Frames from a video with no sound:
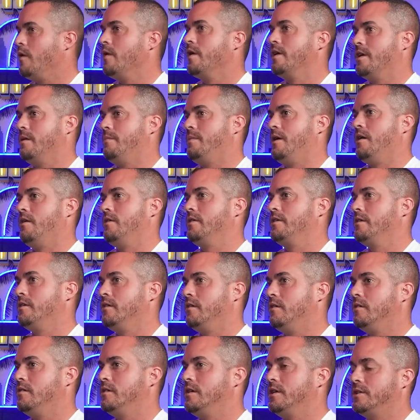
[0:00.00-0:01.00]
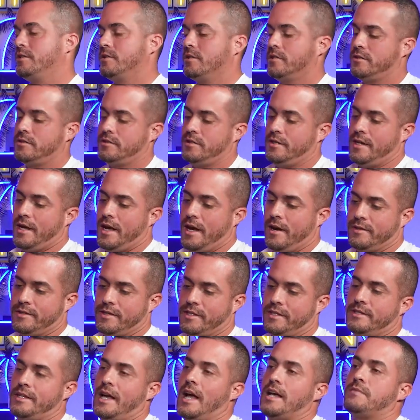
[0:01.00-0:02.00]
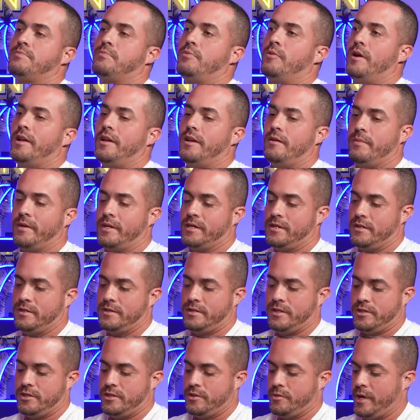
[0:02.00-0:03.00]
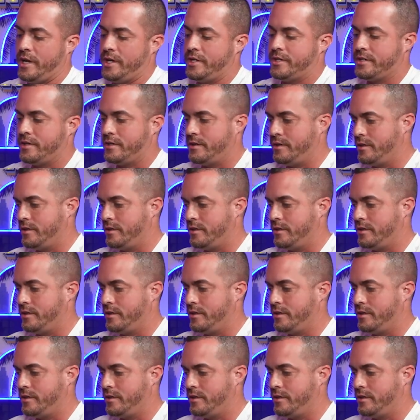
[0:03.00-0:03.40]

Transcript: worried about, it's just now it's exasperated because of the situation,